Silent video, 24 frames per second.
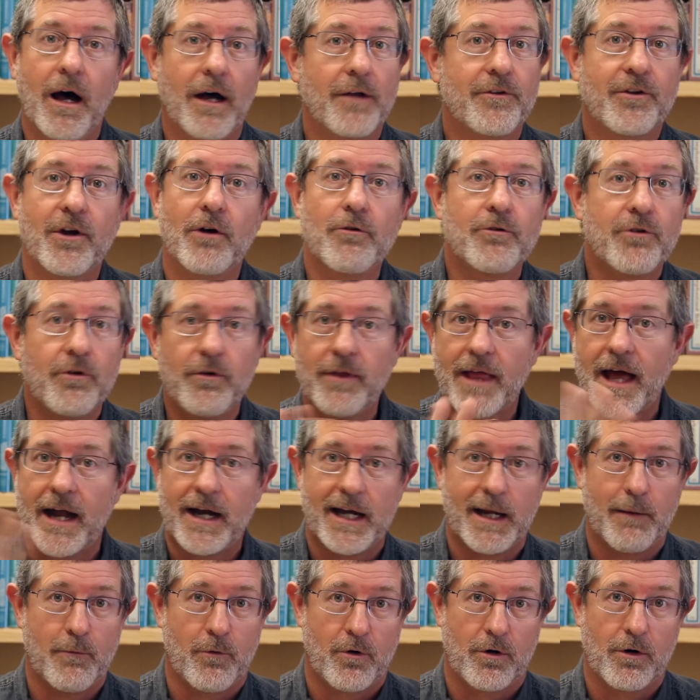don't do that
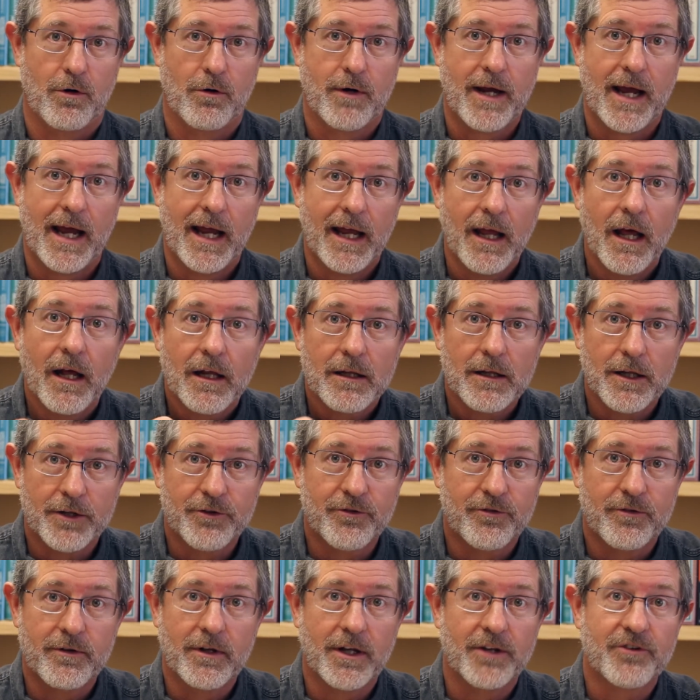anymore, okay?
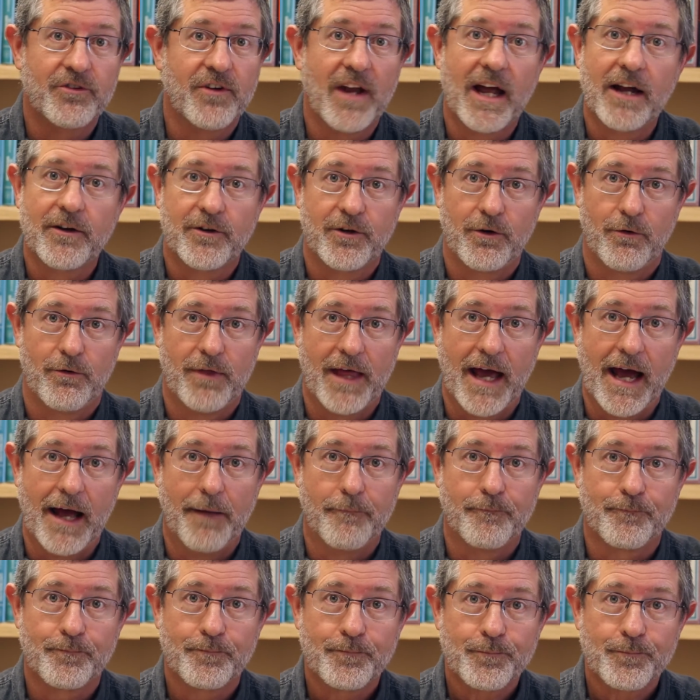Let's not do that.